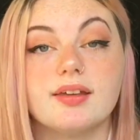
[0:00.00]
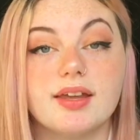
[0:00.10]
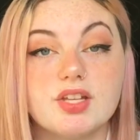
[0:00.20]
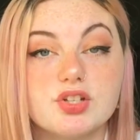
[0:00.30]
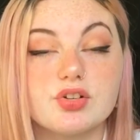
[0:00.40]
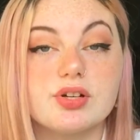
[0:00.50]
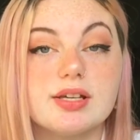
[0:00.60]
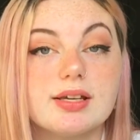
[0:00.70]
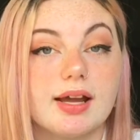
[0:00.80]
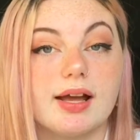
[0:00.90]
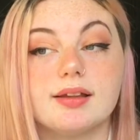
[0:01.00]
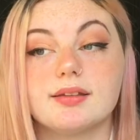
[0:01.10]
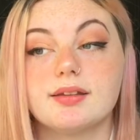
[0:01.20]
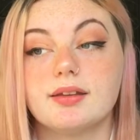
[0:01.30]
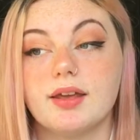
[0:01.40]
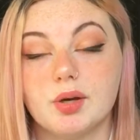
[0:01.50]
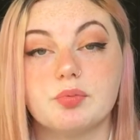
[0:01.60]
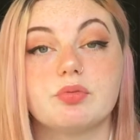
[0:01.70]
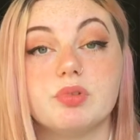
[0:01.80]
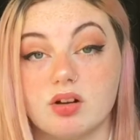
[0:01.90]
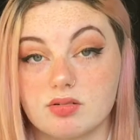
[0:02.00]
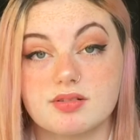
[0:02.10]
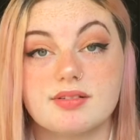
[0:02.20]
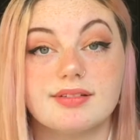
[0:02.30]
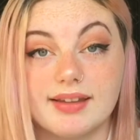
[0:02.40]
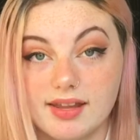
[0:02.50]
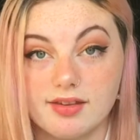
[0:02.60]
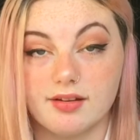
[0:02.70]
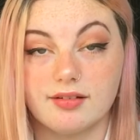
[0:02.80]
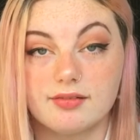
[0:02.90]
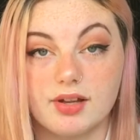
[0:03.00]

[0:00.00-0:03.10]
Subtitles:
ancient Greek and help from Young's letter.